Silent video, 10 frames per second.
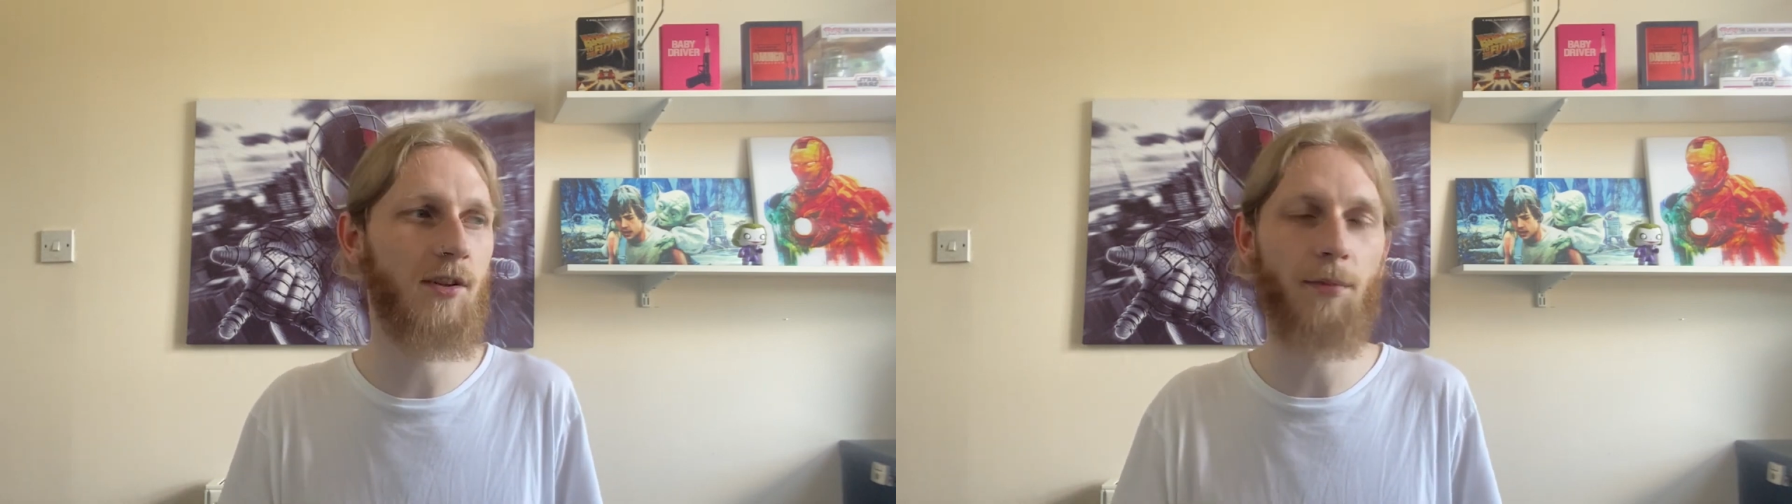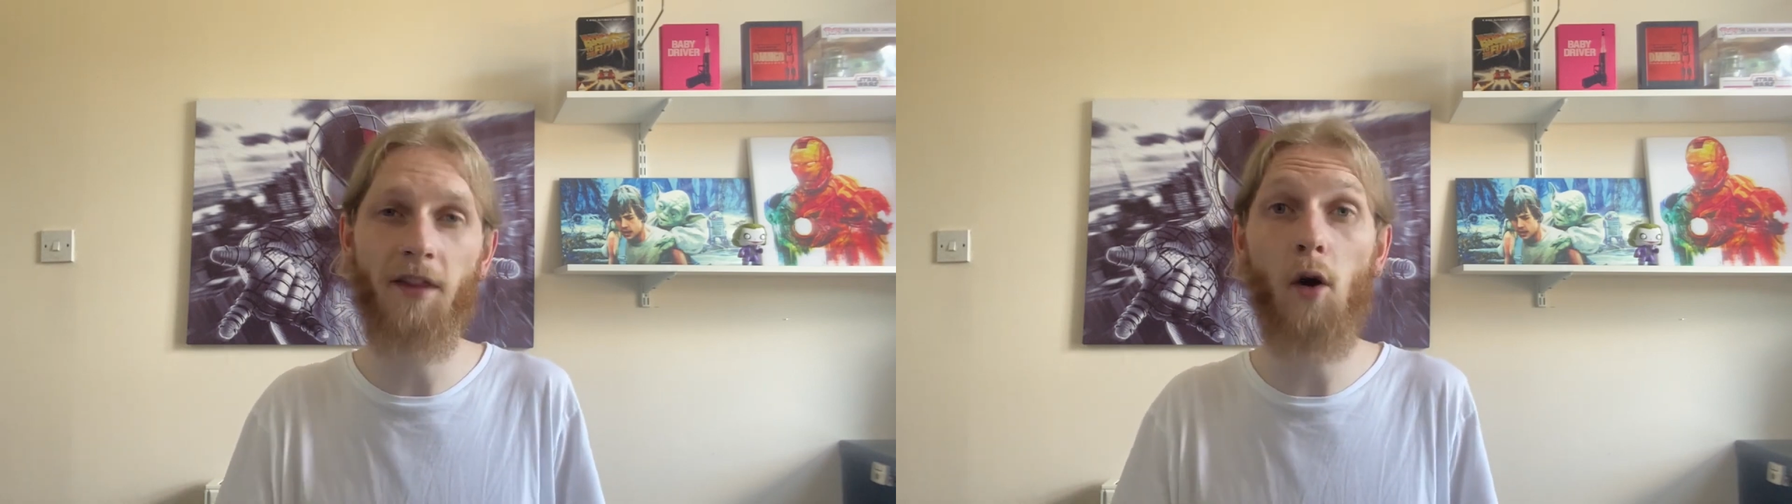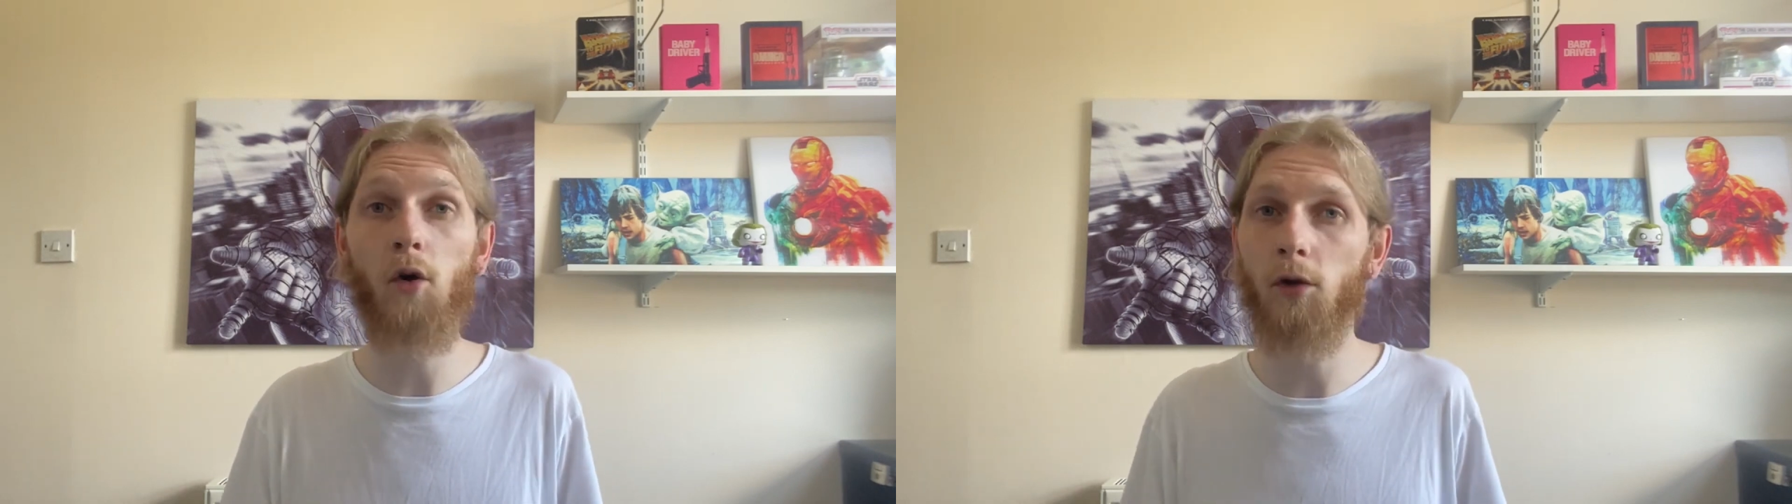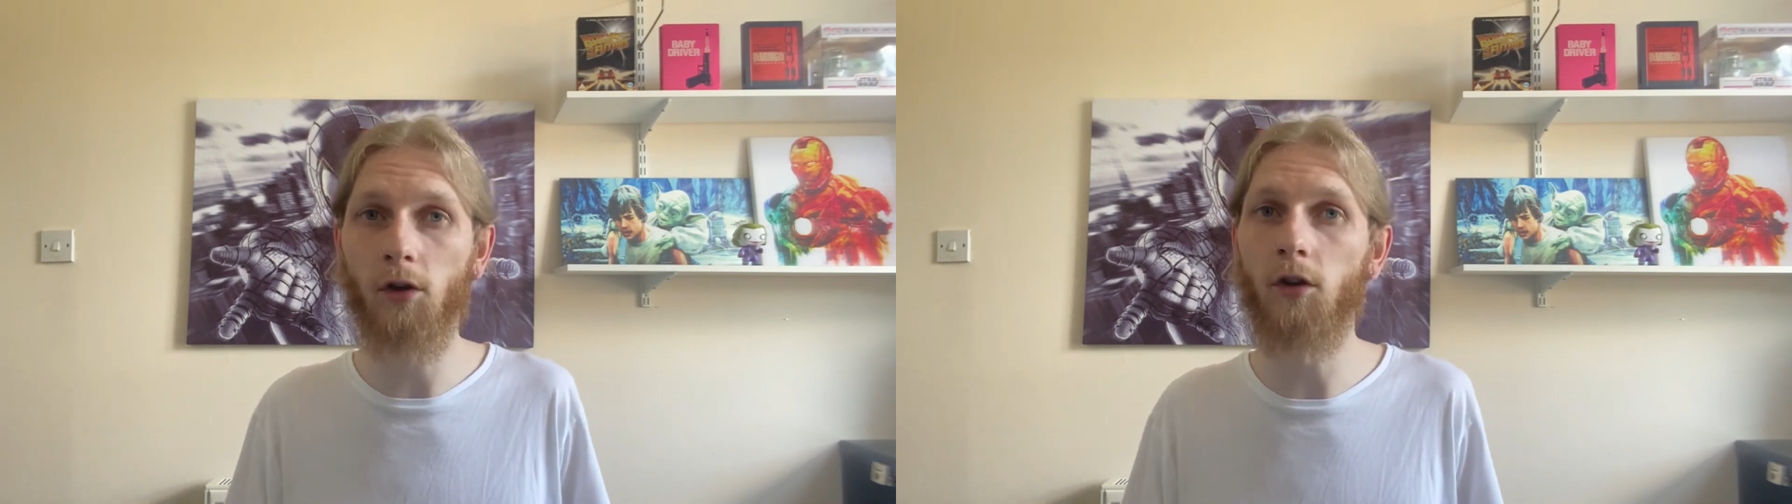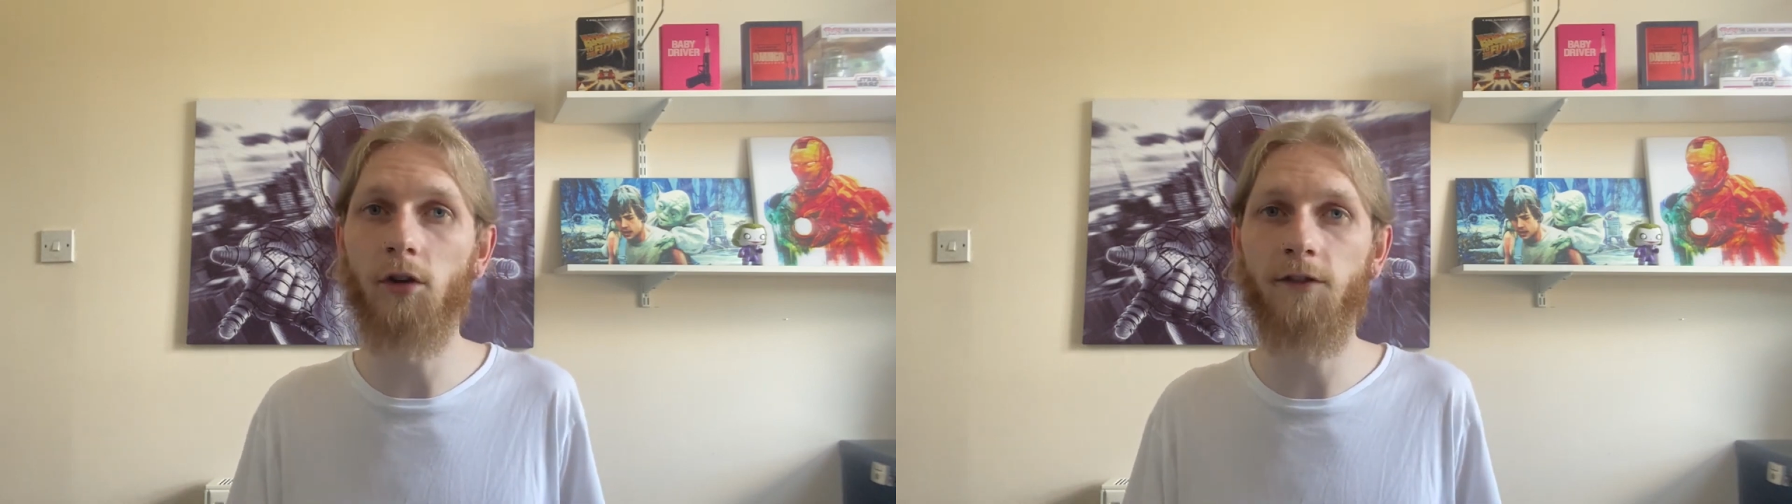but they're all
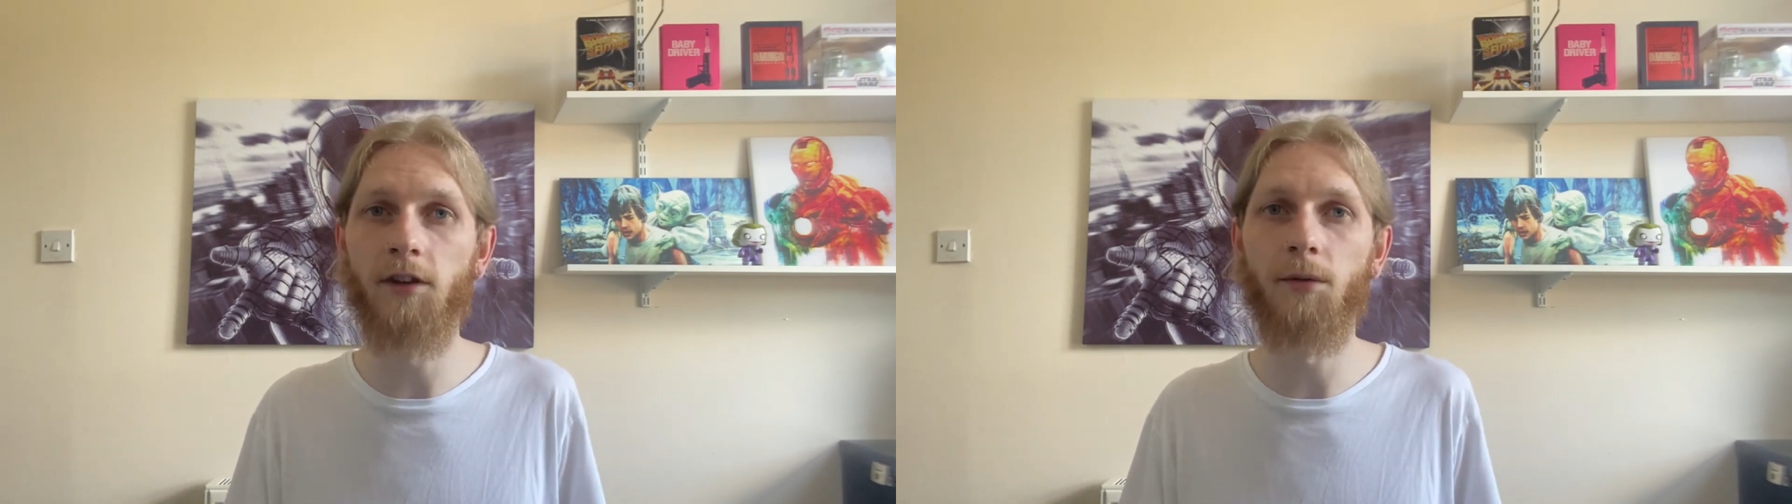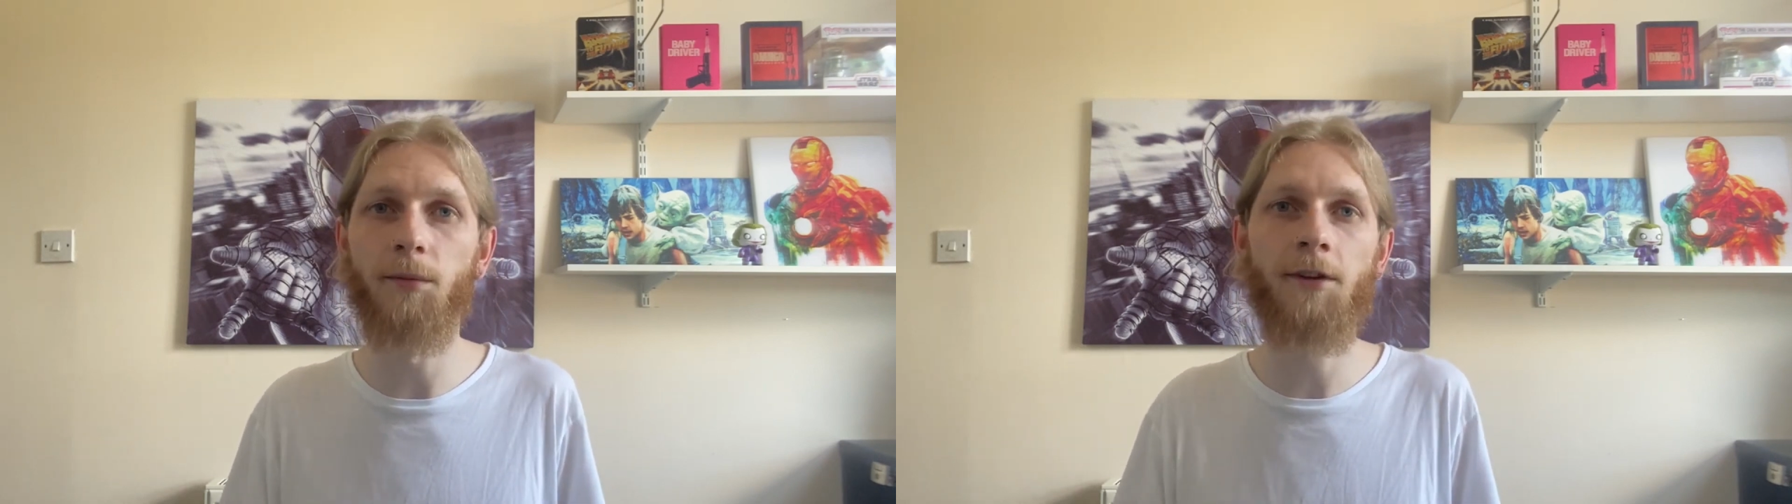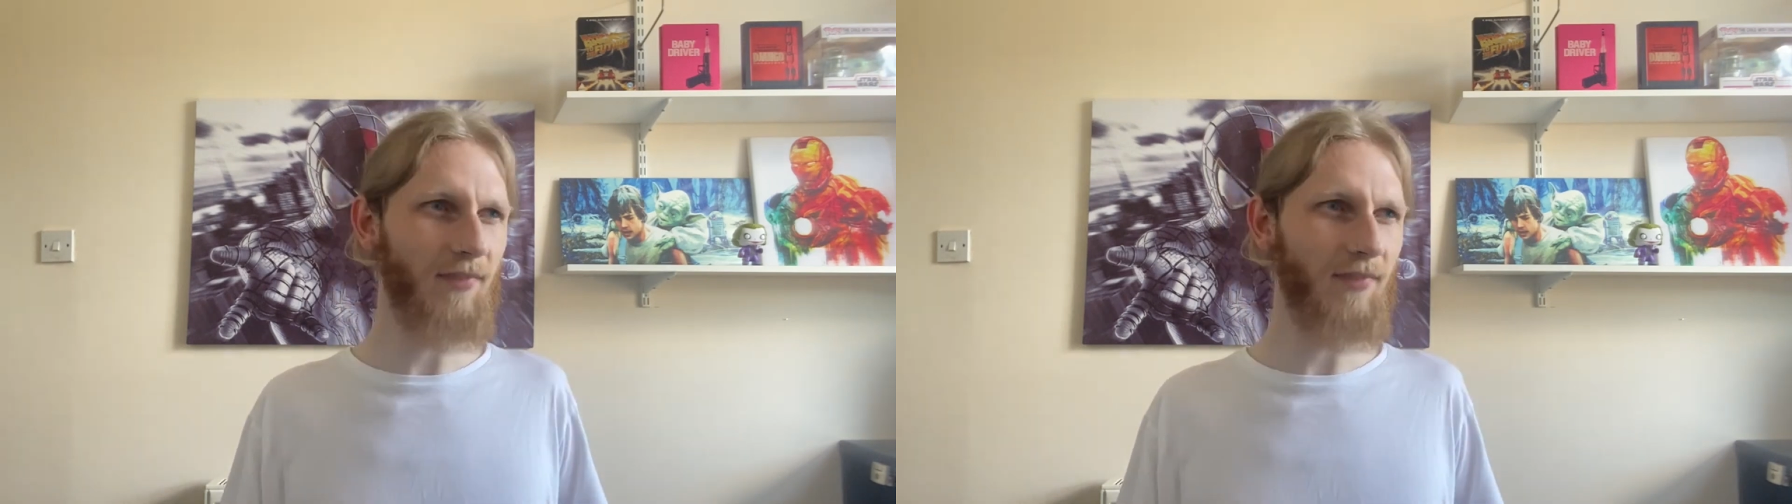good films.